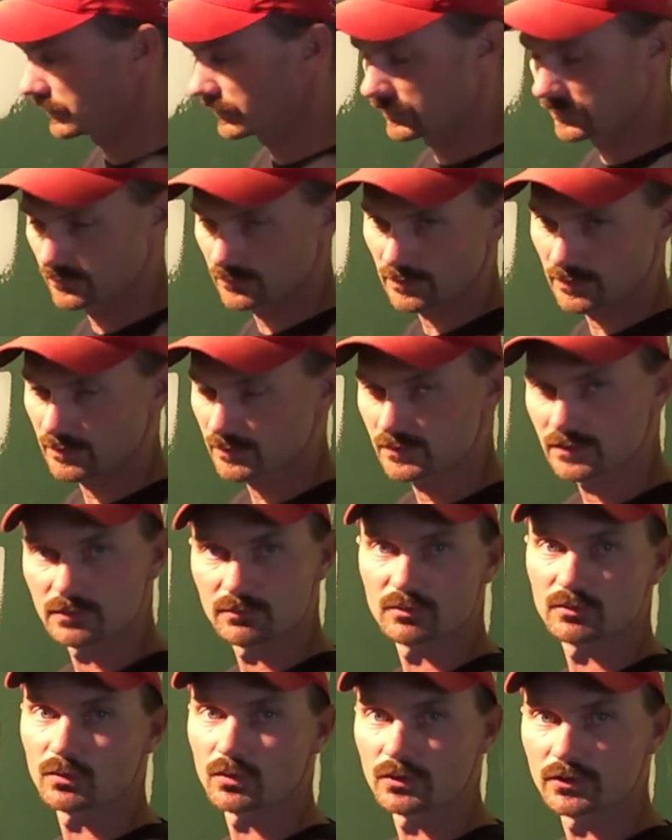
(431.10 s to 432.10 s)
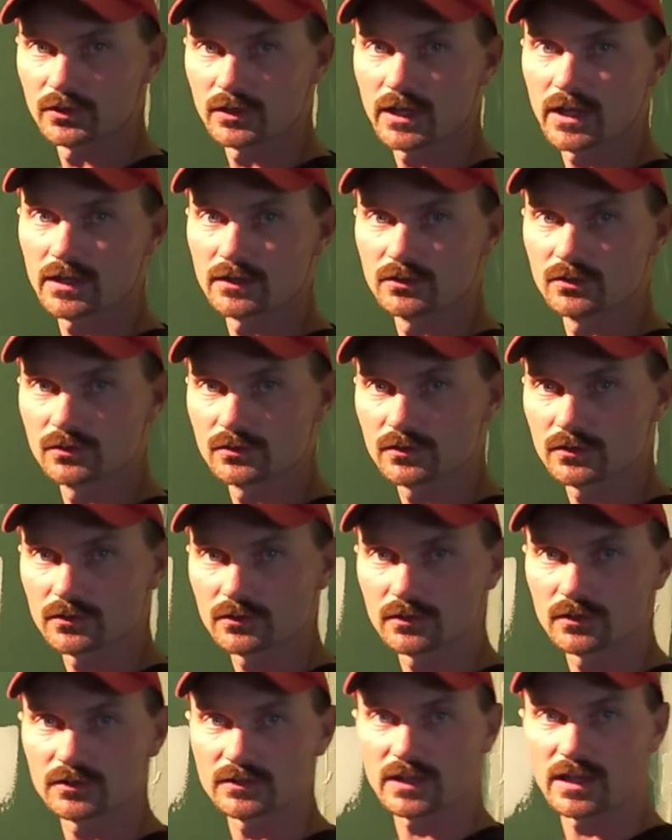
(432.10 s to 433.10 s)
and like I said before, you can use
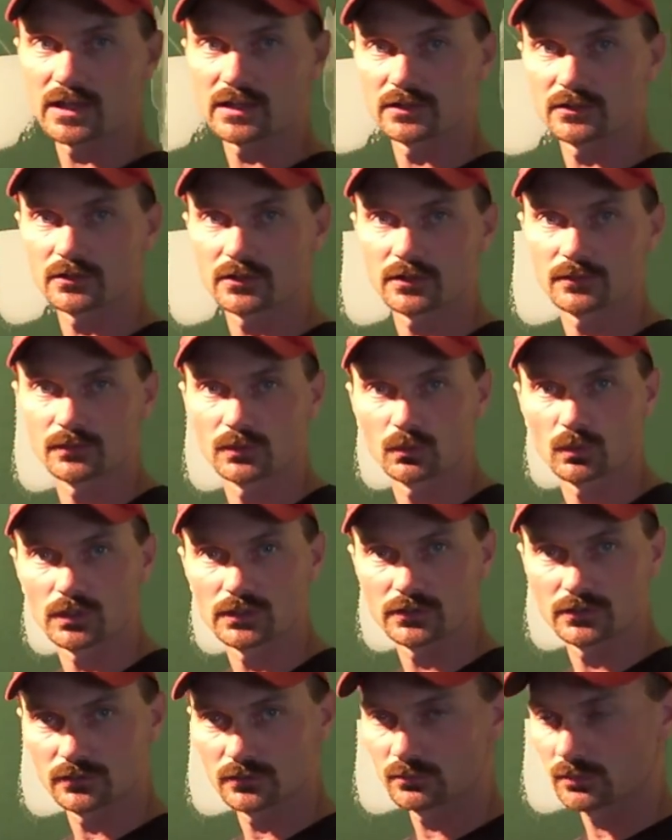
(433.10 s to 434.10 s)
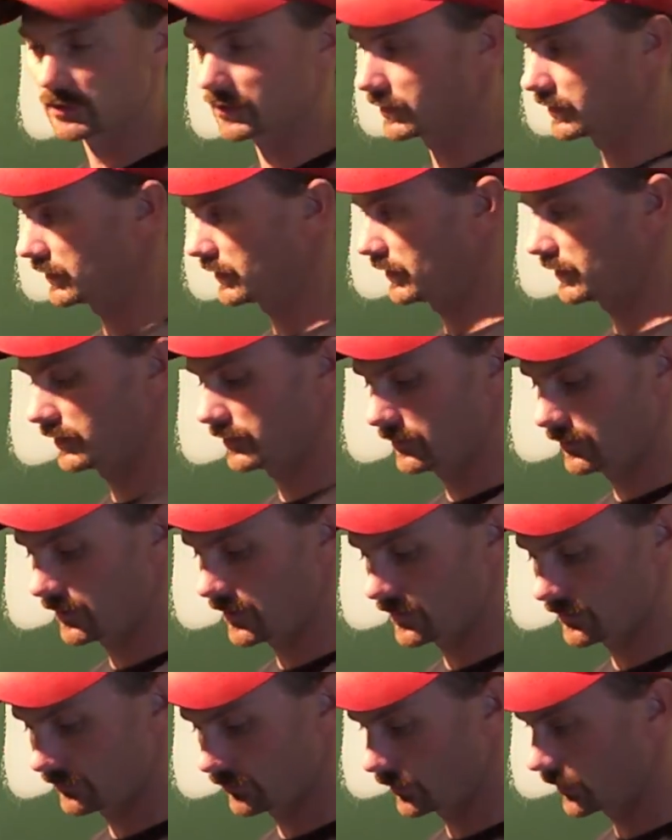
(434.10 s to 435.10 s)
sander if you want to, but uh, the
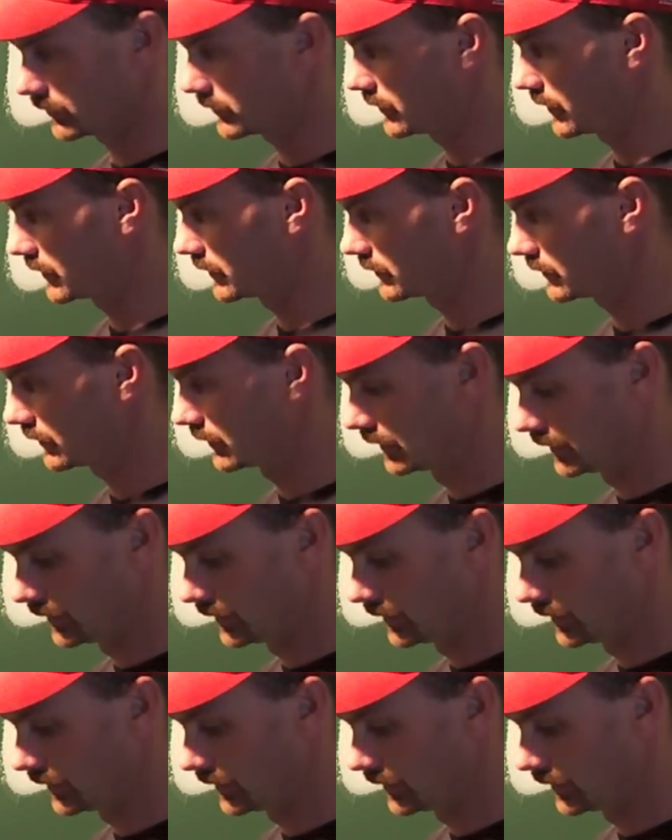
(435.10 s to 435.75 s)
knife works nice.